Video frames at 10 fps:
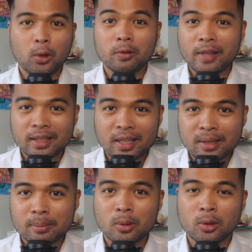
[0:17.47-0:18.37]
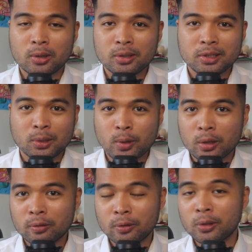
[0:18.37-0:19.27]
All of that and more. So
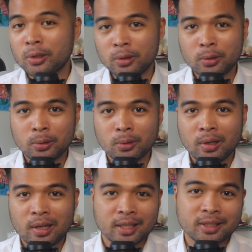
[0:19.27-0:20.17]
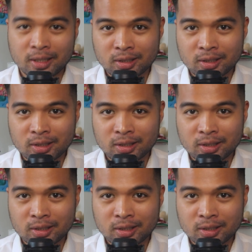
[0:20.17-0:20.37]
without further ado, let's get